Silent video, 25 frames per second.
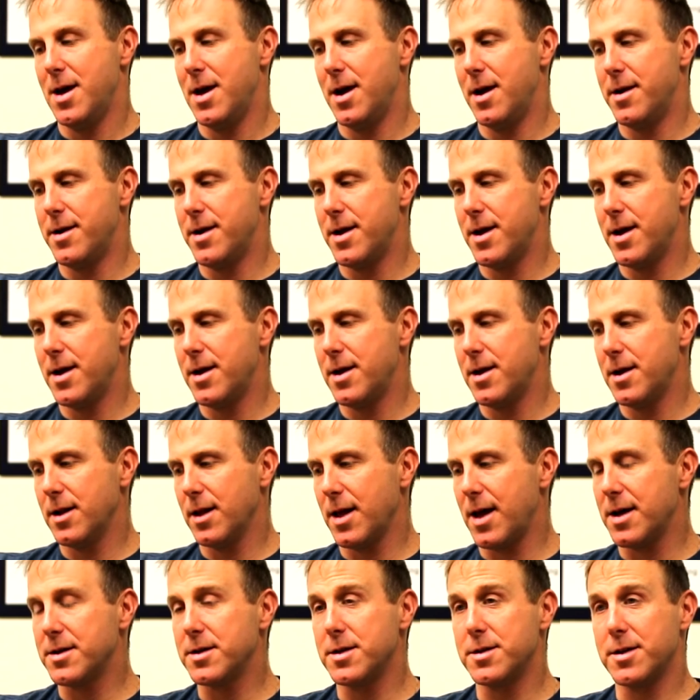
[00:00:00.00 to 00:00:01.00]
And then
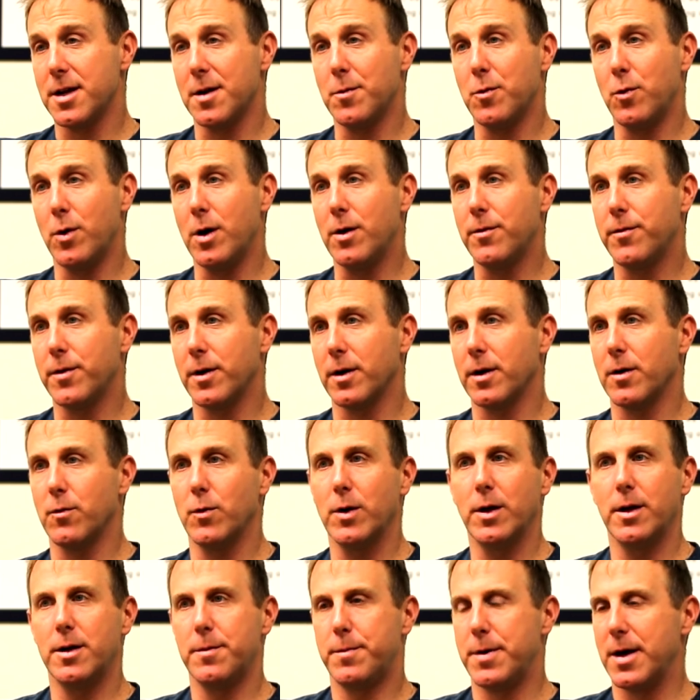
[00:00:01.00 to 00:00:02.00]
lastly is animal welfare. And it
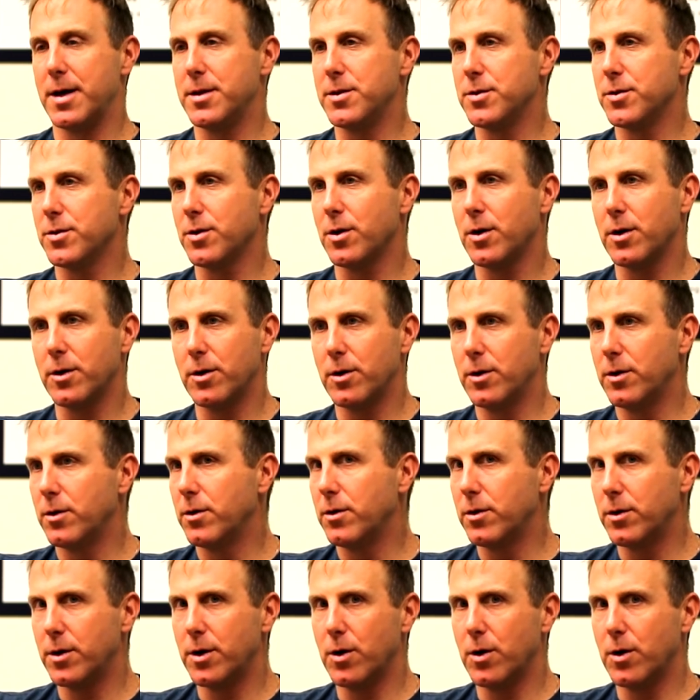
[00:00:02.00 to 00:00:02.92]
really depends on